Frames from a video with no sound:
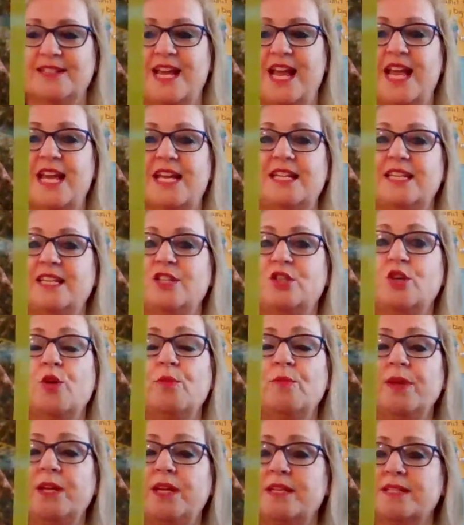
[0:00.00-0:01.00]
And he
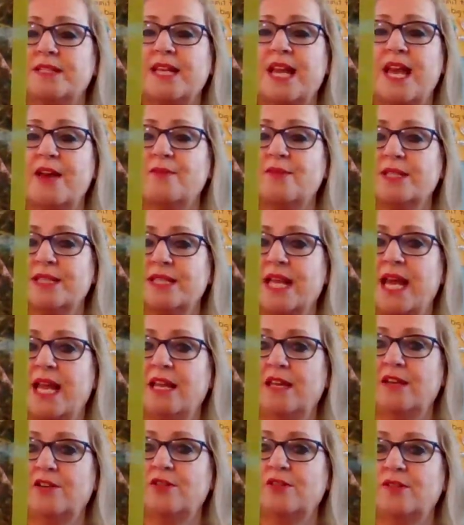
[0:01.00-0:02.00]
told me his cat was
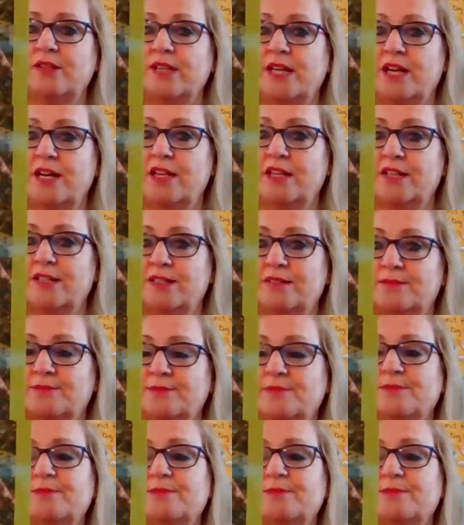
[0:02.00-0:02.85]
calico in color.